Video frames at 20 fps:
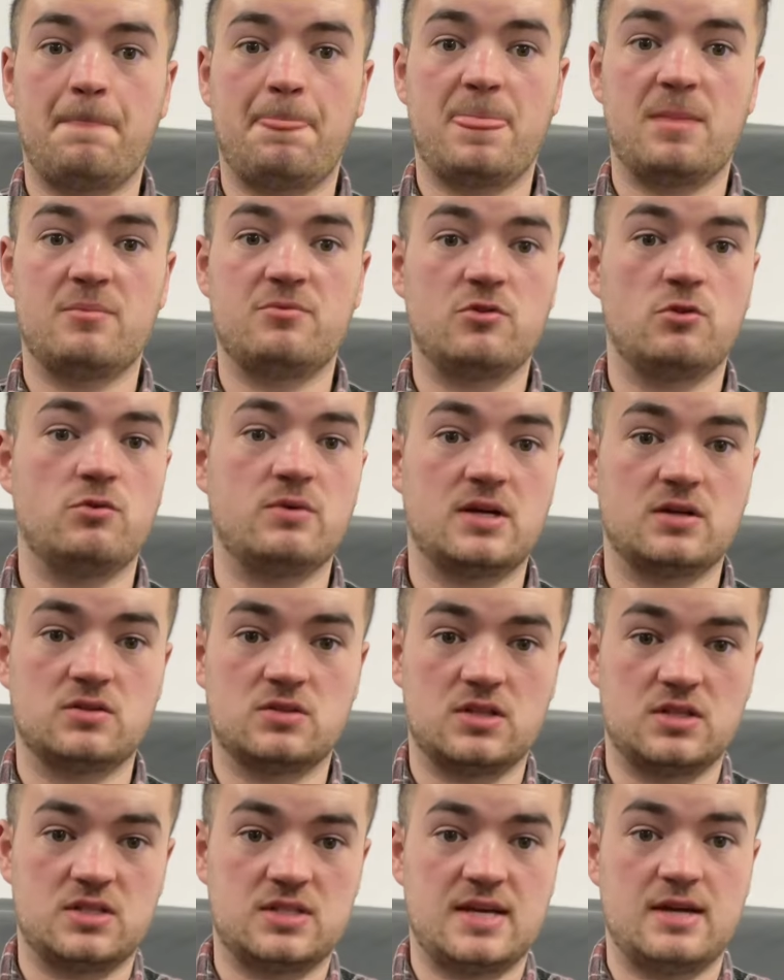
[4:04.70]
before we get onto
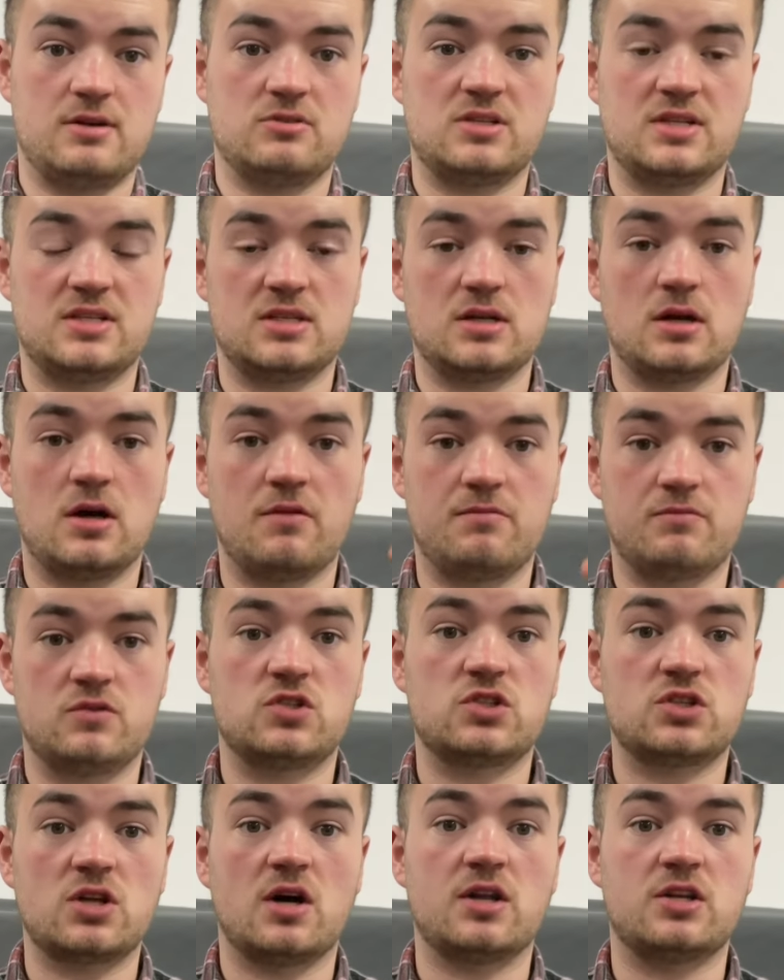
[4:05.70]
the sales, is I've
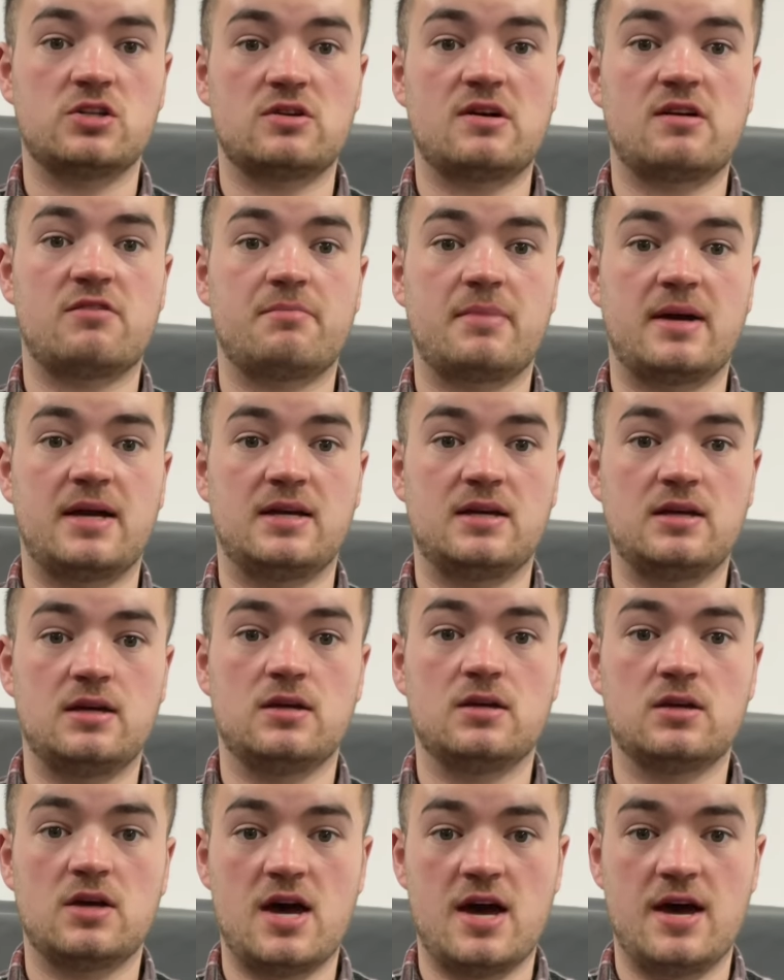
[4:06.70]
started a draft bank.
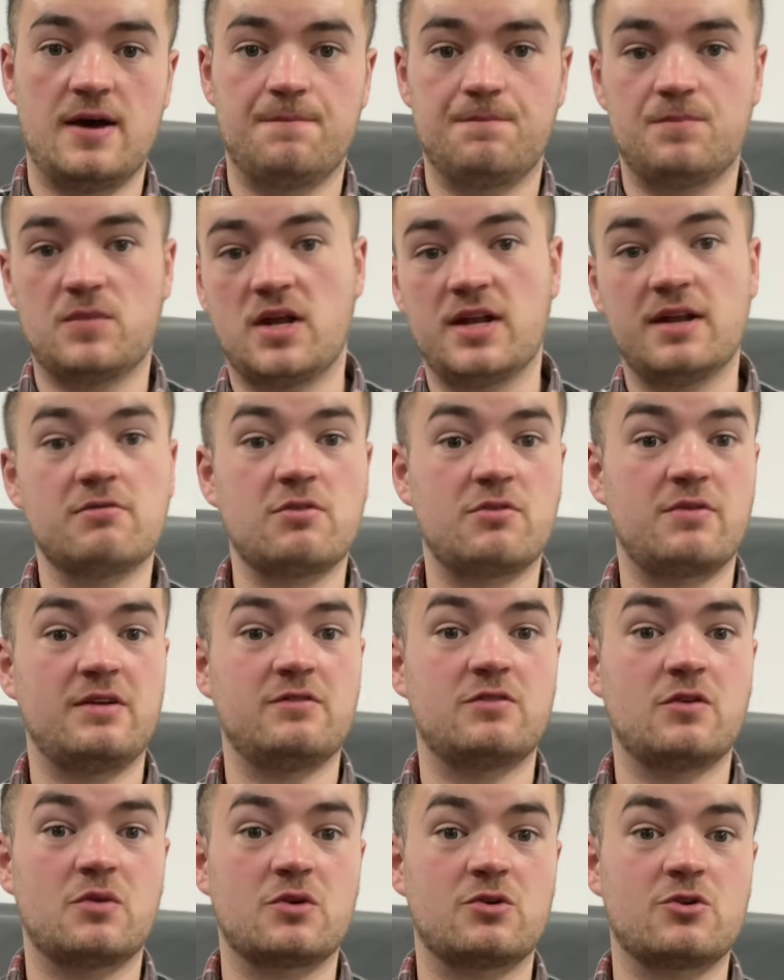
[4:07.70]
Another thing
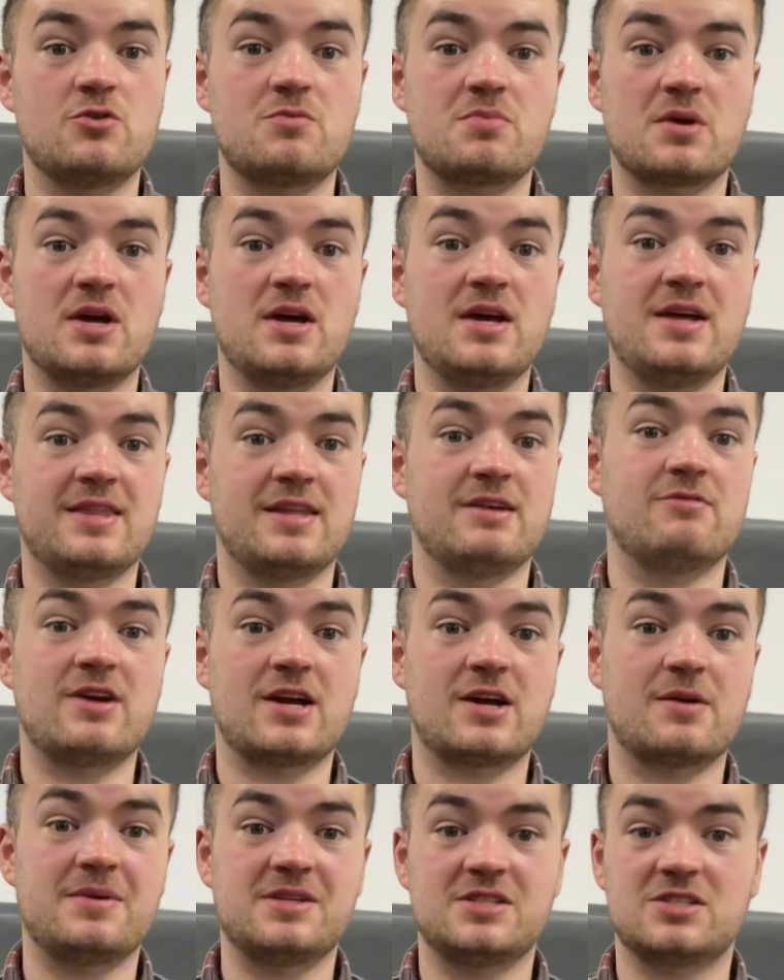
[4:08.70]
from the group, they
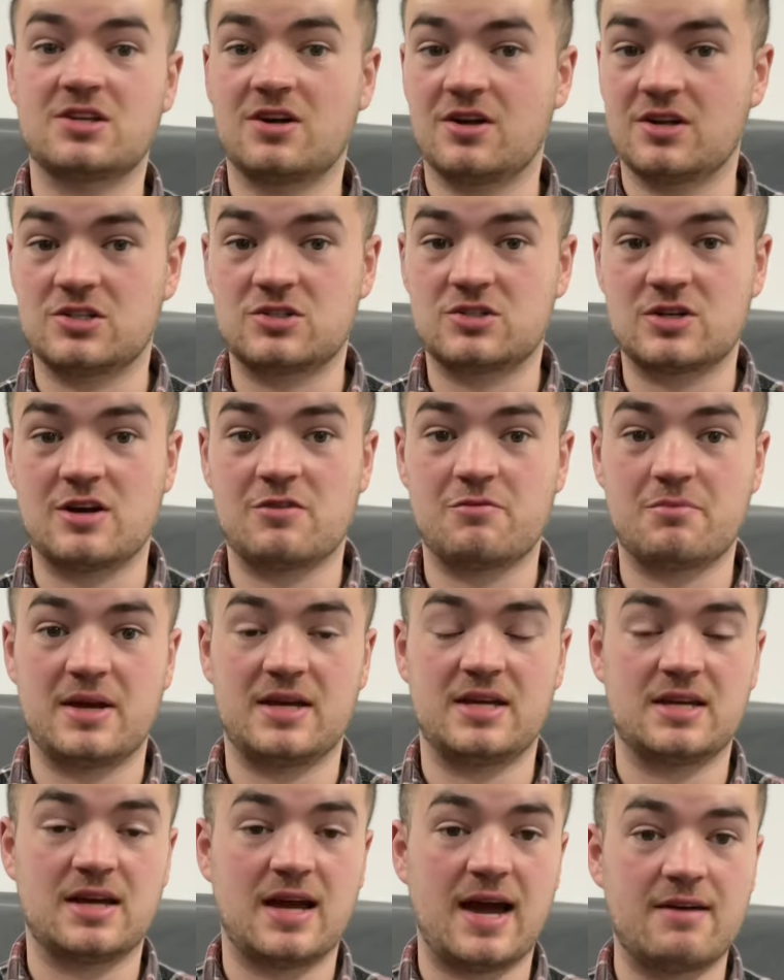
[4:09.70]
recommend starting a draft bank,
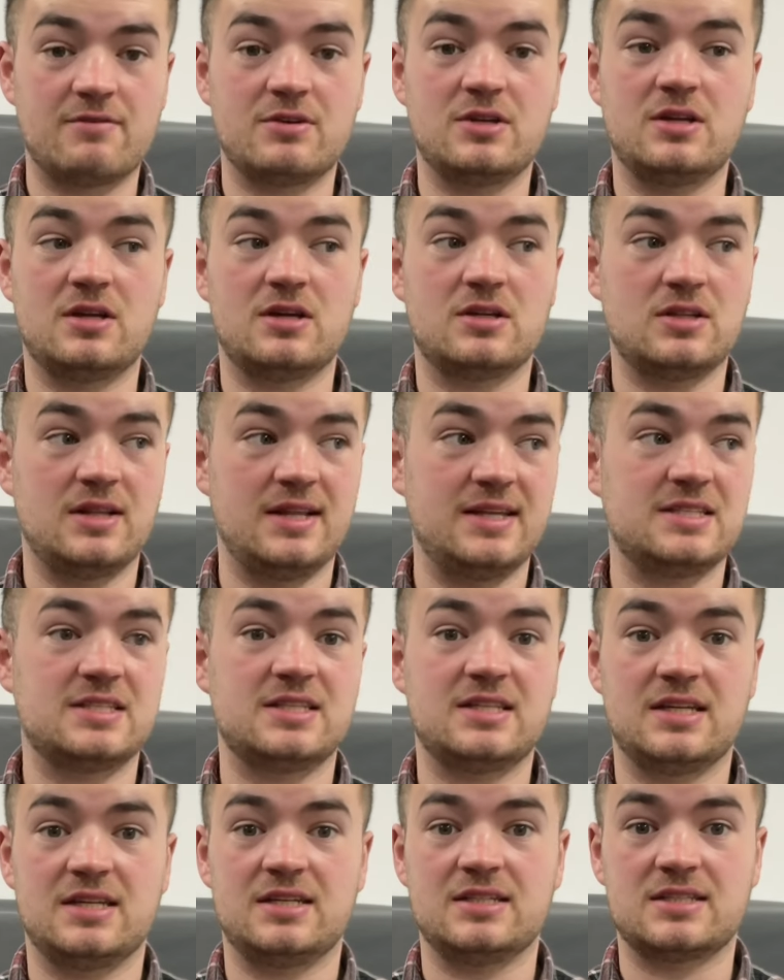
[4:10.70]
having
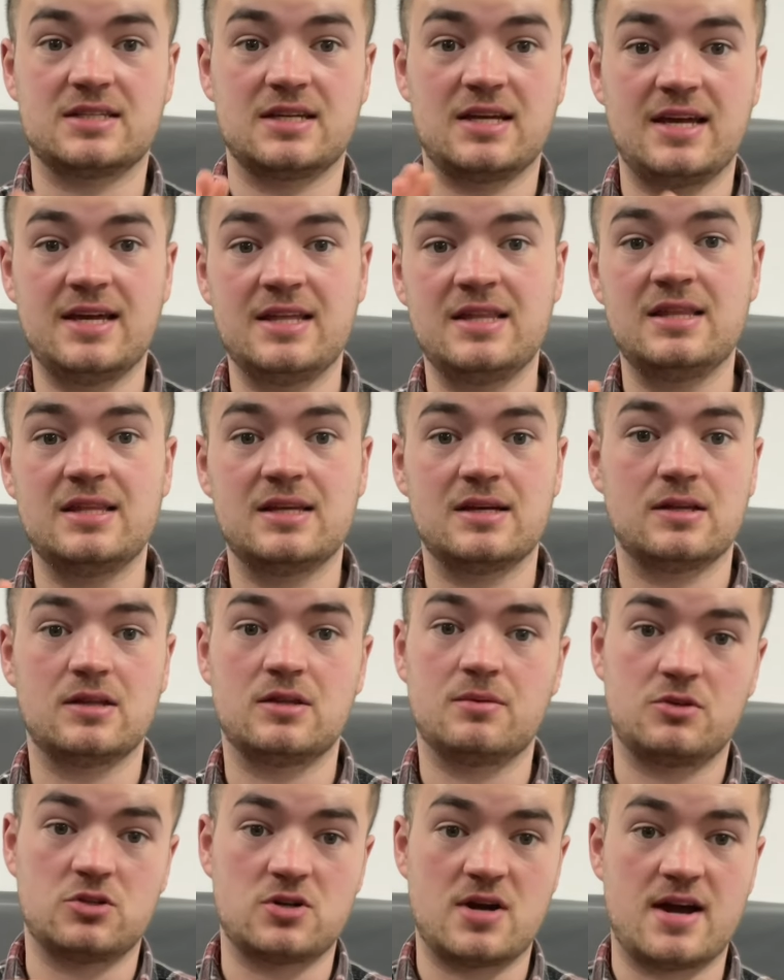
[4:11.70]
listings in the
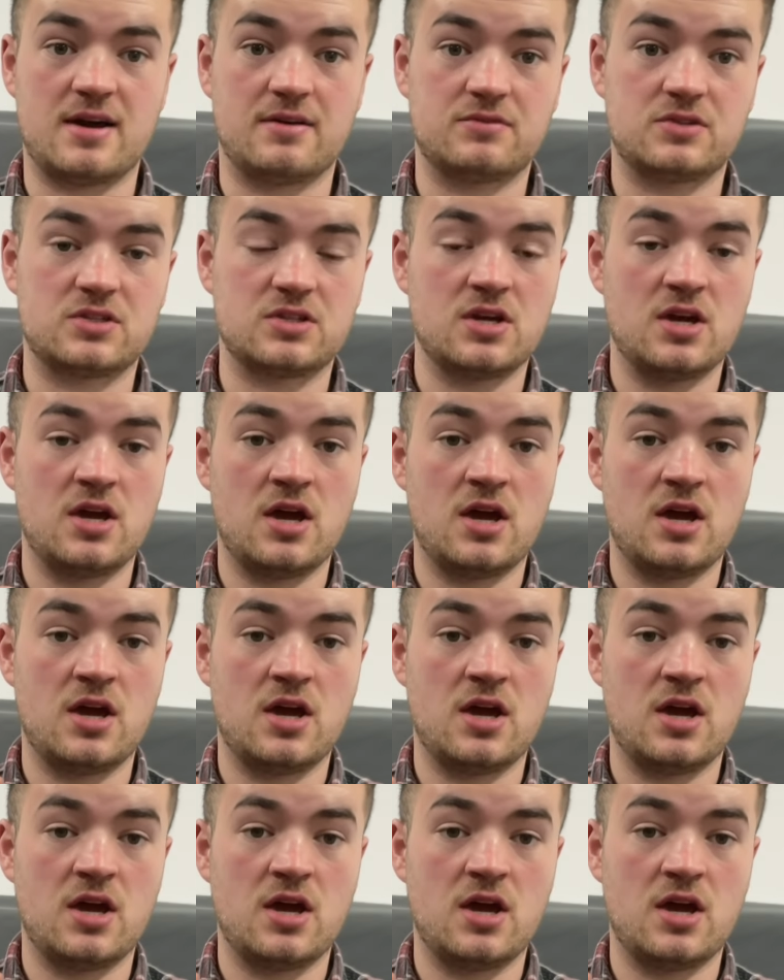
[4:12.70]
drafts